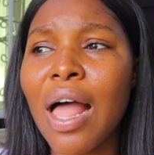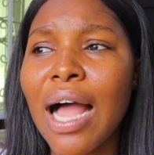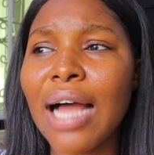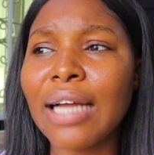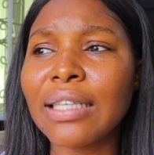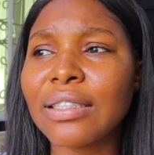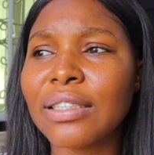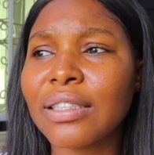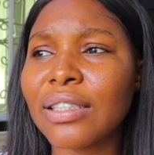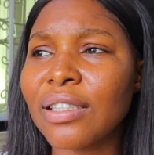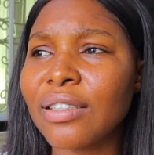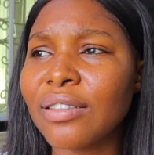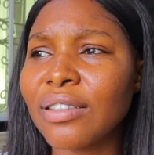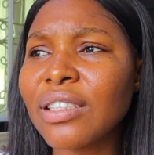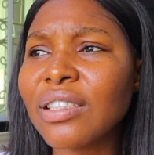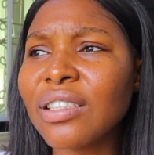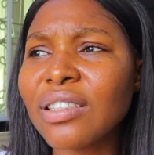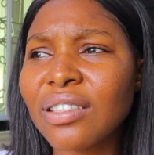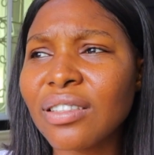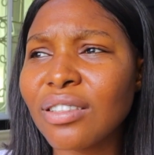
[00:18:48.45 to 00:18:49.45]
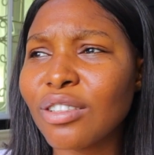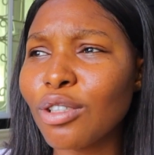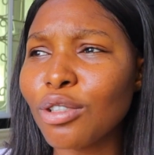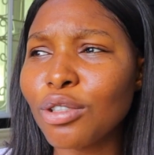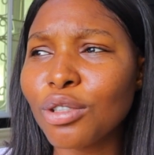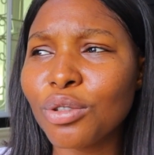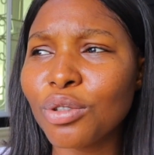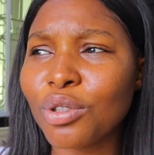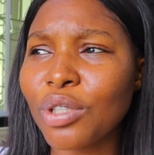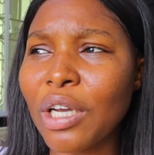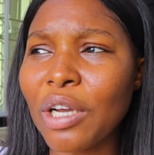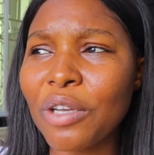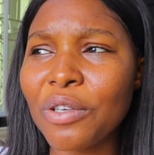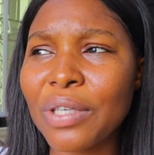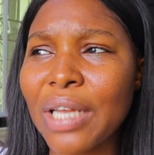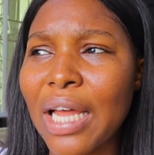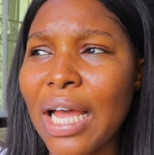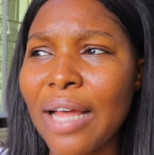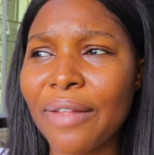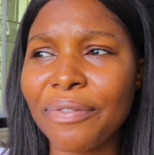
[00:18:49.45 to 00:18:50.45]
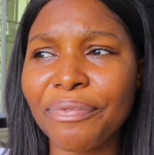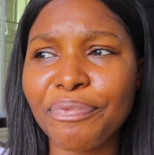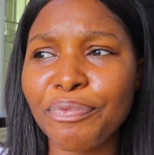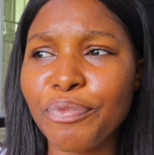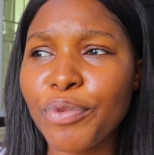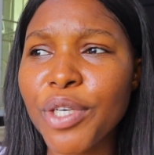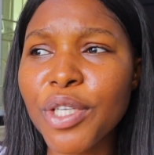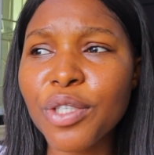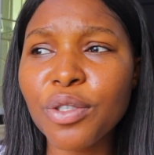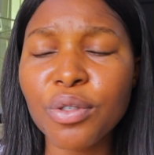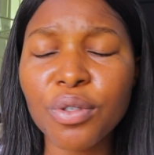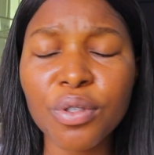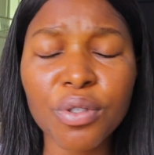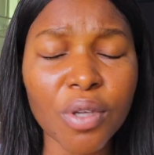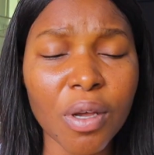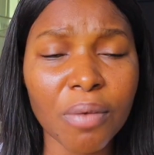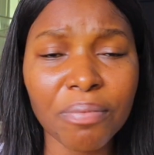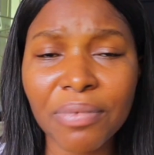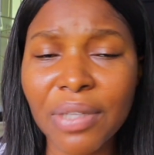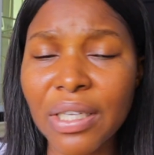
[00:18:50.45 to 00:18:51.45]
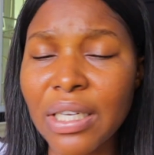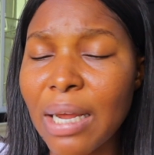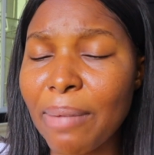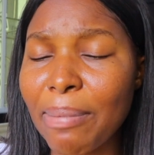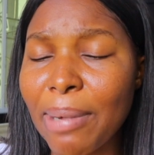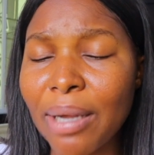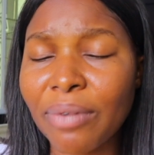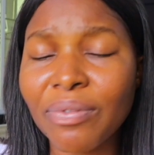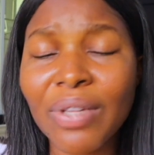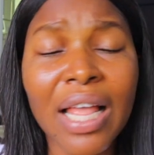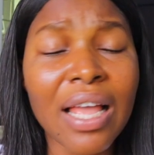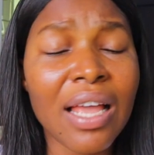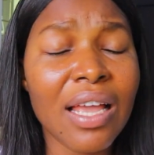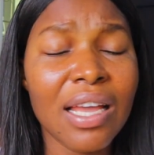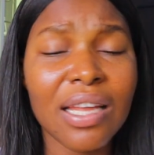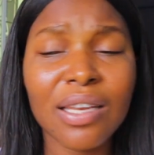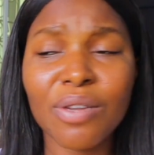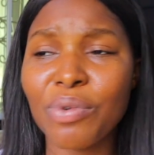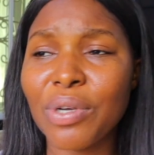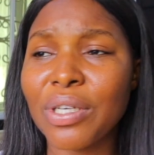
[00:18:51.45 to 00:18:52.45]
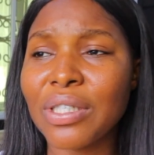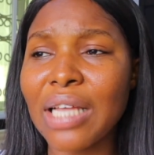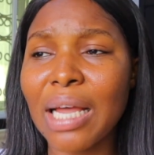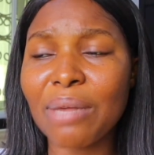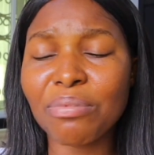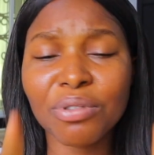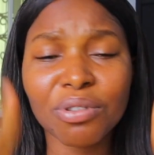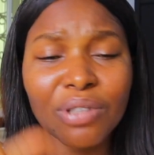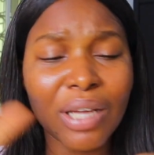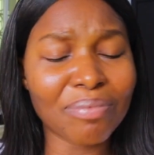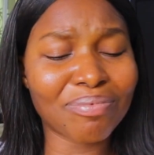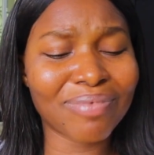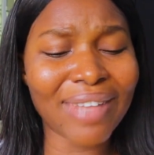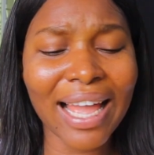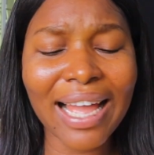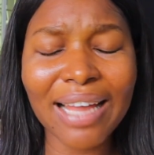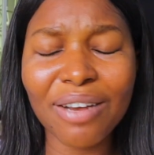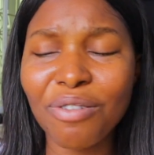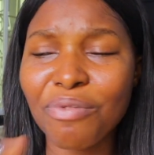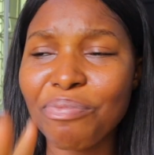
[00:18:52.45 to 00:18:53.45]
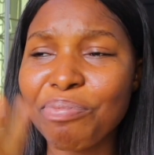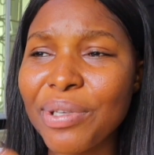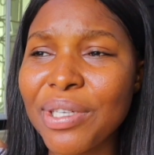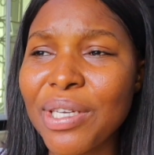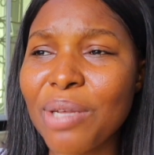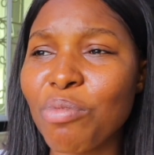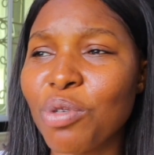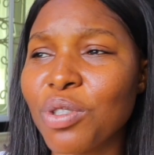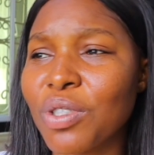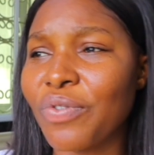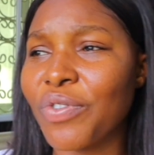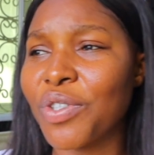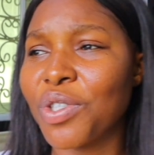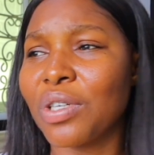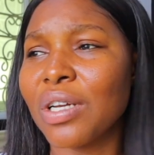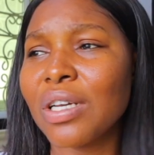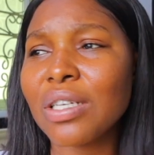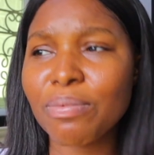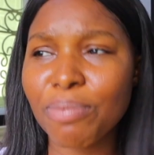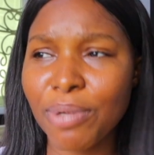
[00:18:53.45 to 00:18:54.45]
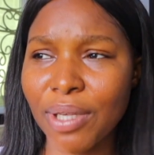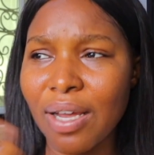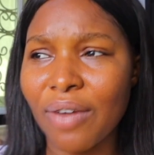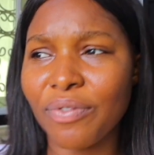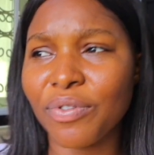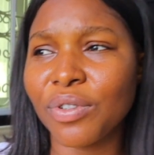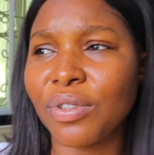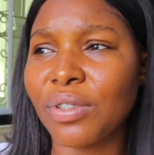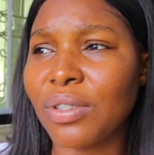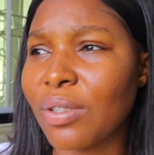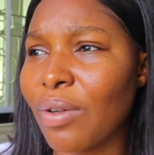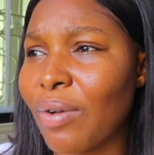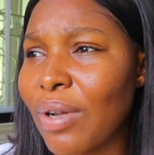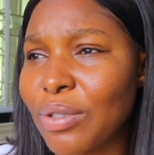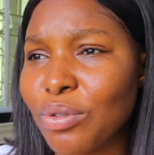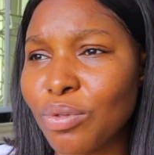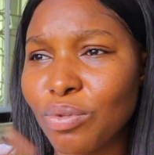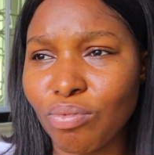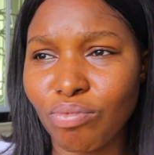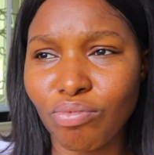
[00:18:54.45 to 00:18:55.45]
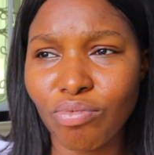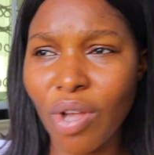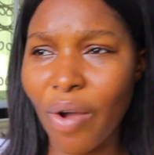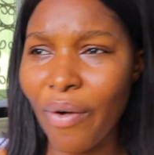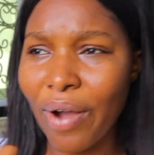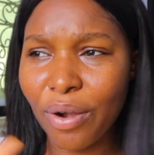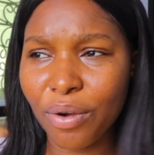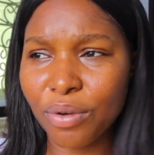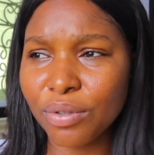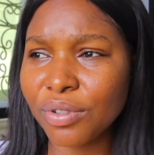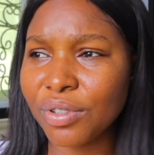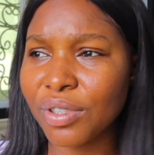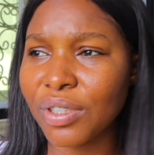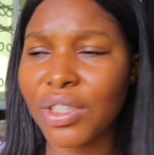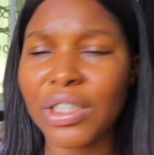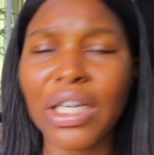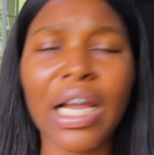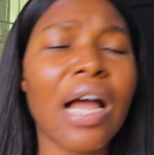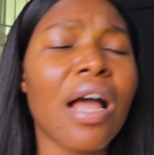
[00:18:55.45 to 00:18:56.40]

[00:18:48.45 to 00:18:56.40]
And this is just to tell you that we need to do something about, anyways, I'm tired of being a motivational speaker for this our country,